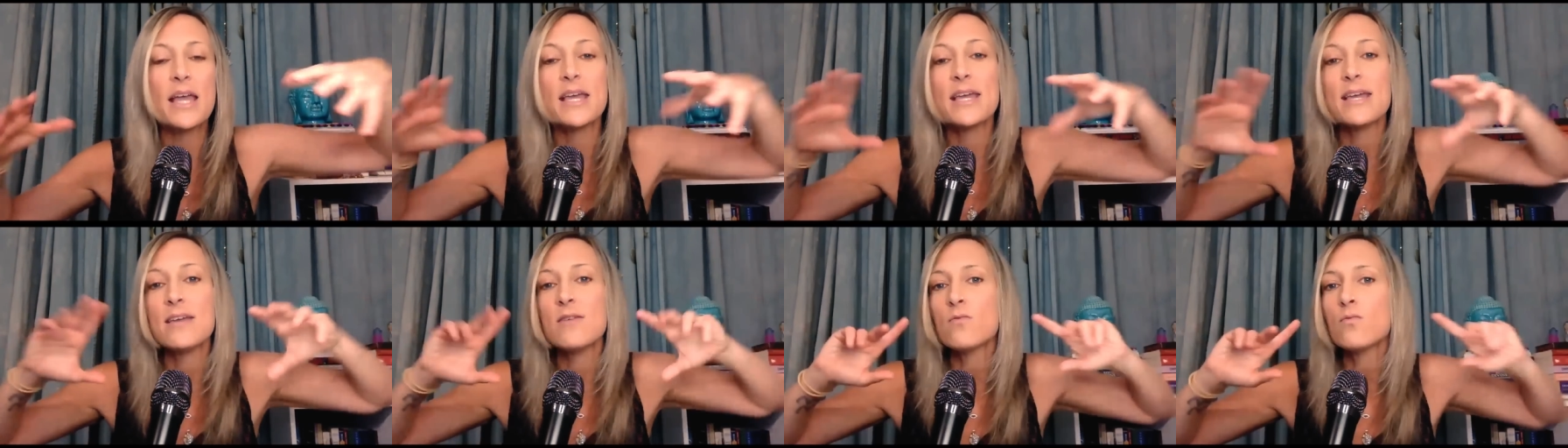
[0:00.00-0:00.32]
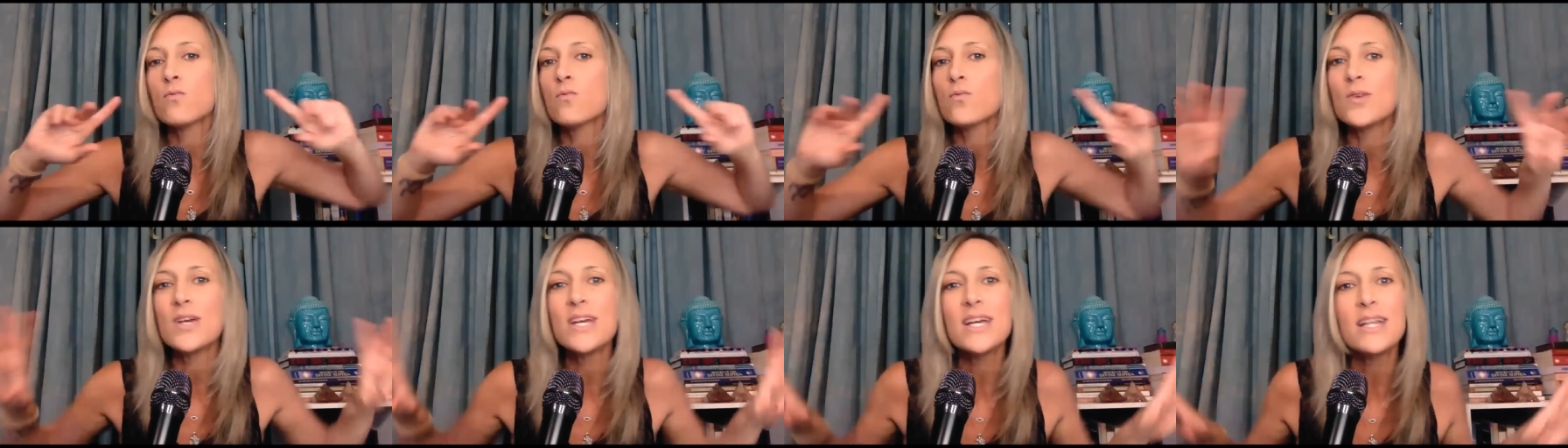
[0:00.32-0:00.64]
he
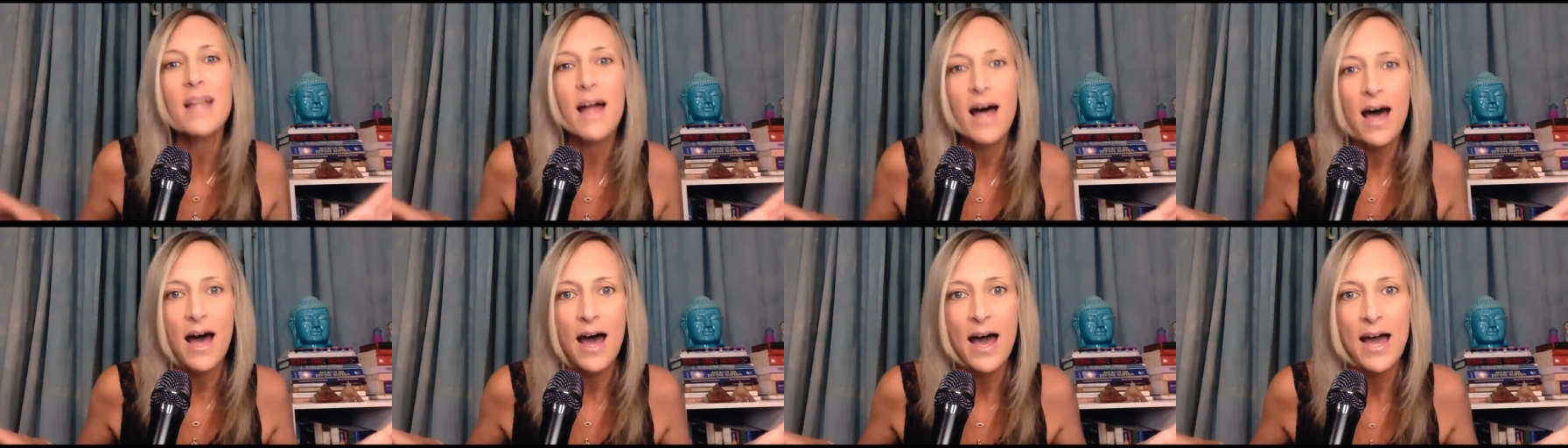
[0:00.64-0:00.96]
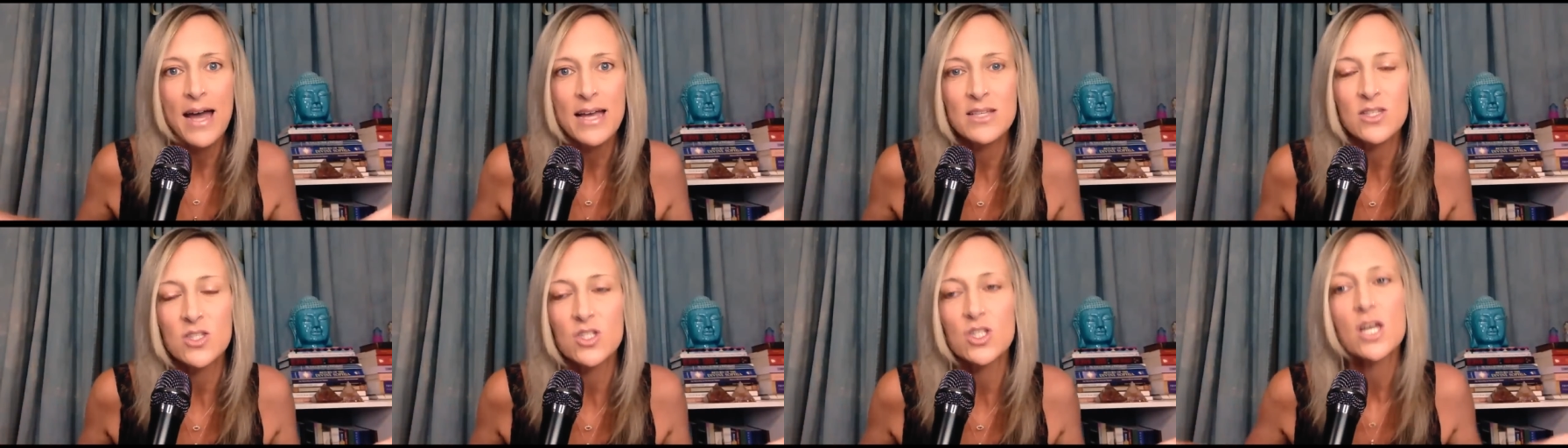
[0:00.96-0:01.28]

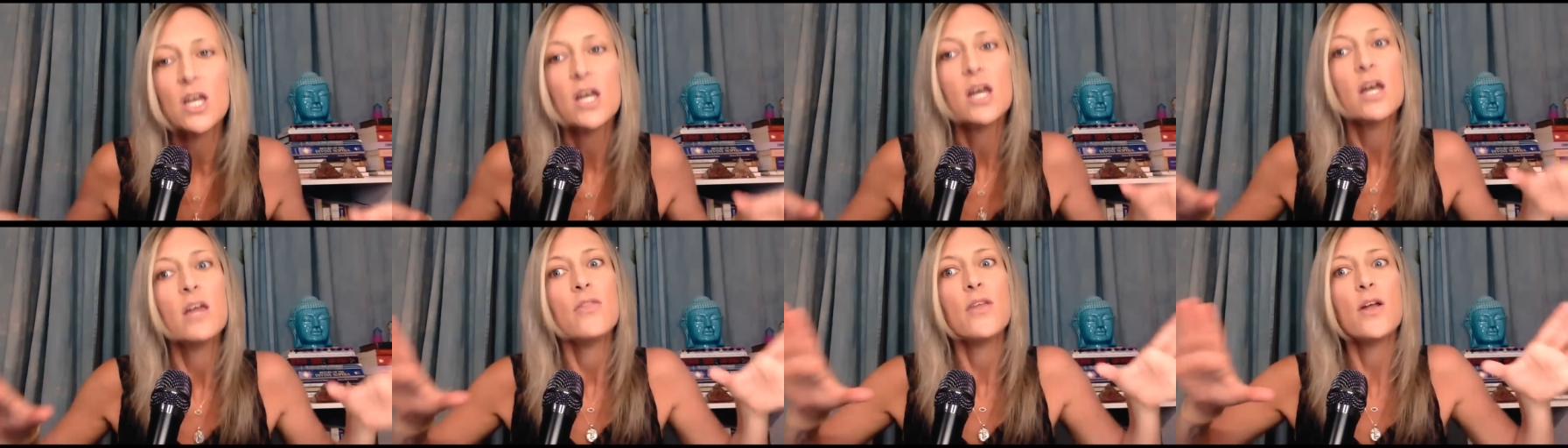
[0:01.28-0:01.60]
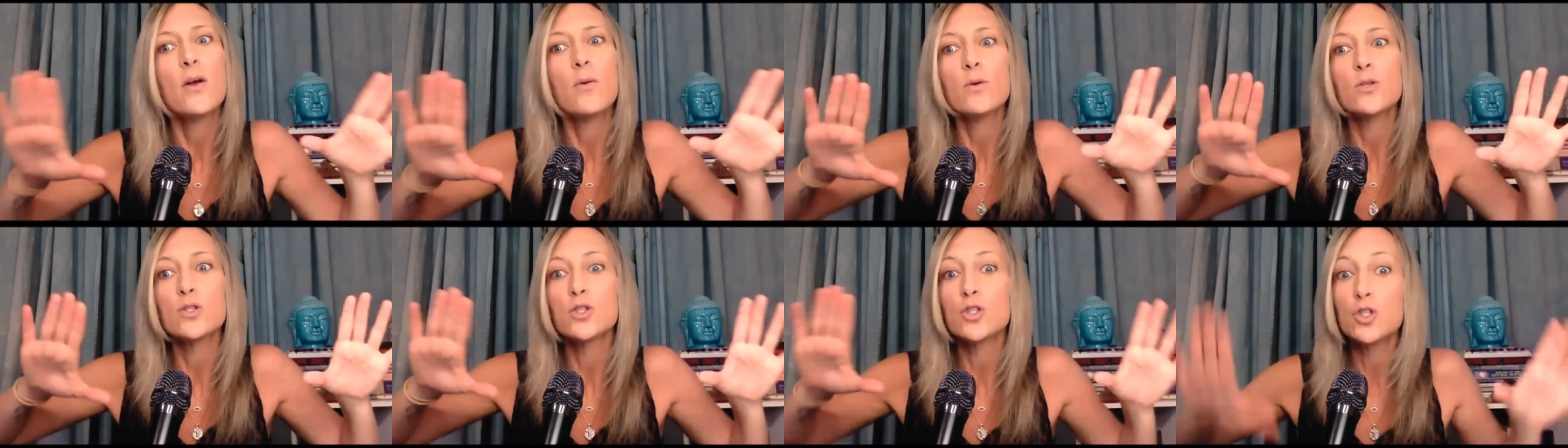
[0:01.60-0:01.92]
realized
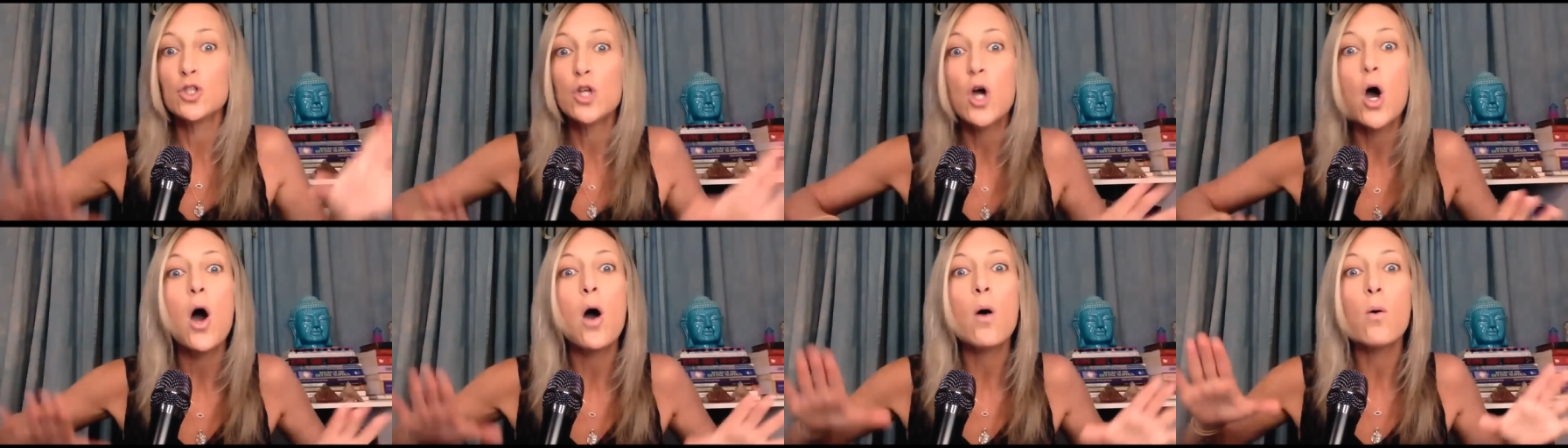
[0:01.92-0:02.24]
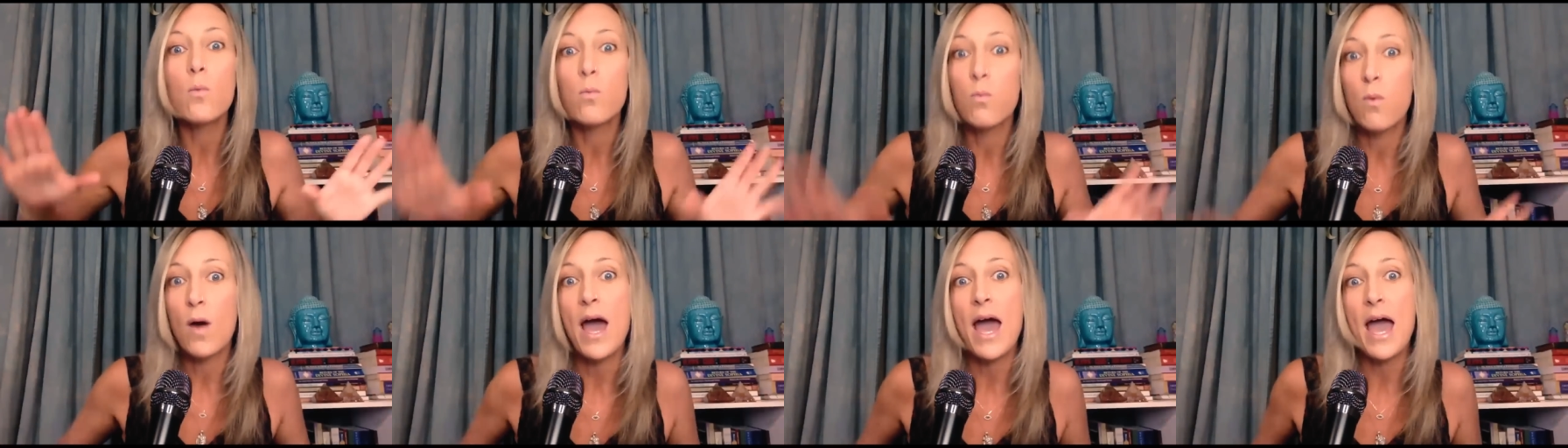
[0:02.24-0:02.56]
there was
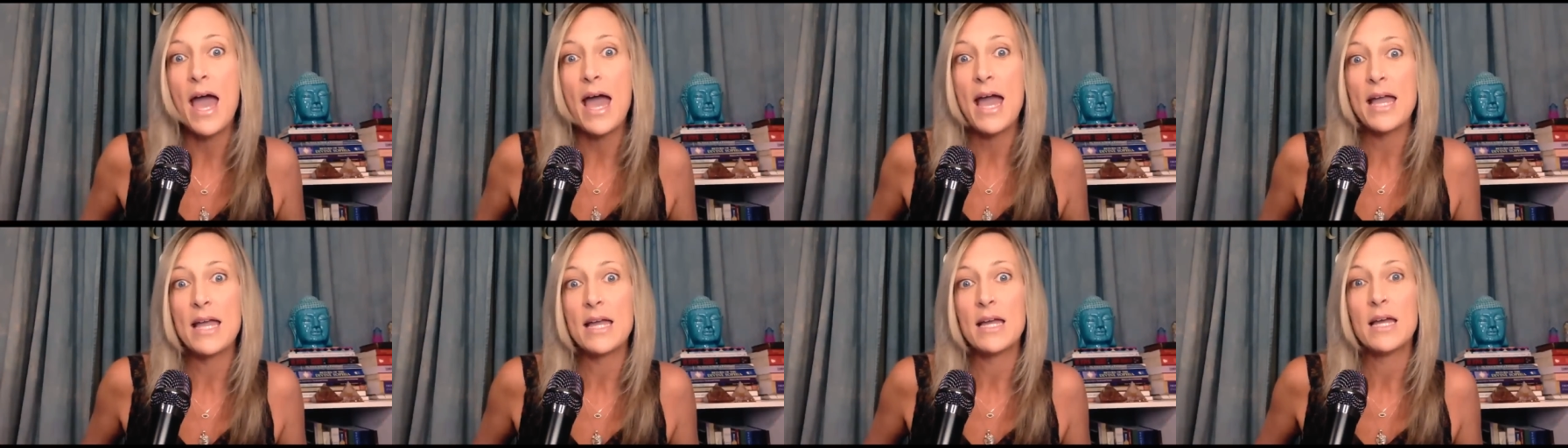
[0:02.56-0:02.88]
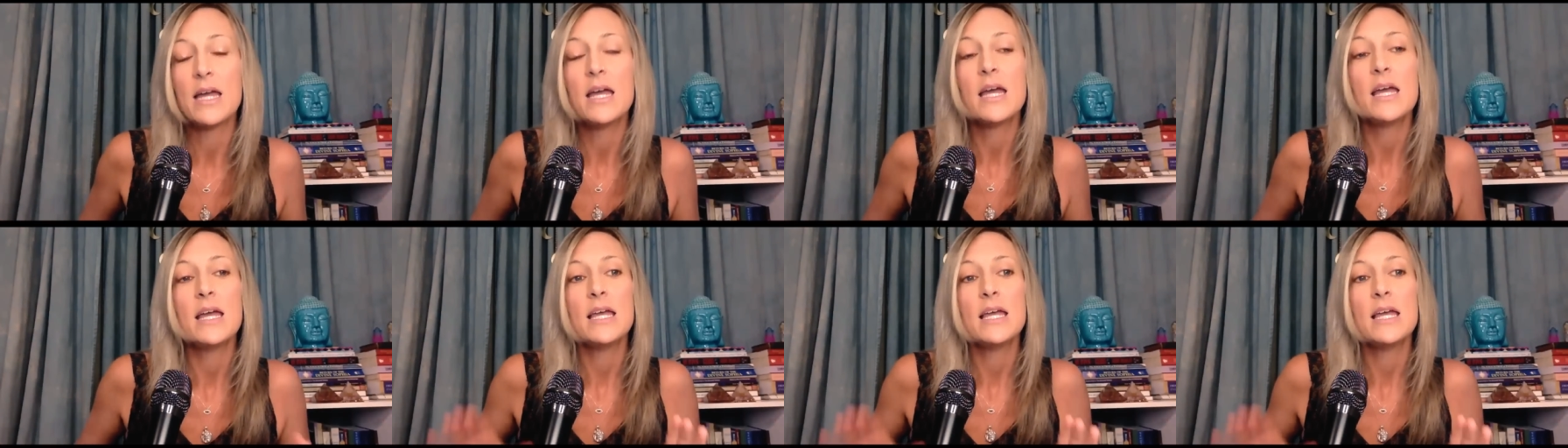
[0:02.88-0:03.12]
no way